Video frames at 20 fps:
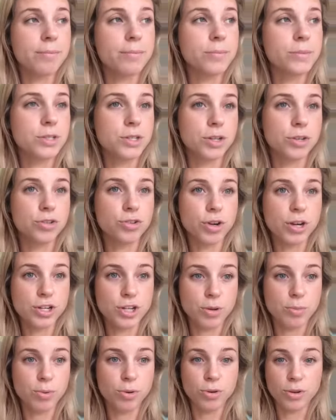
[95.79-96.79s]
So dry
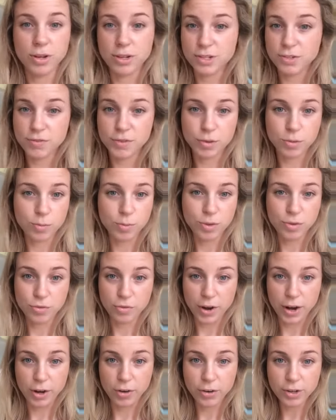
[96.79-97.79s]
shampoo is filled with
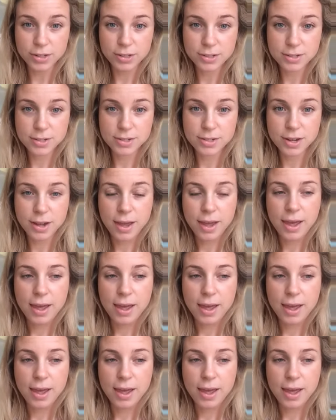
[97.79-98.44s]
fragrance,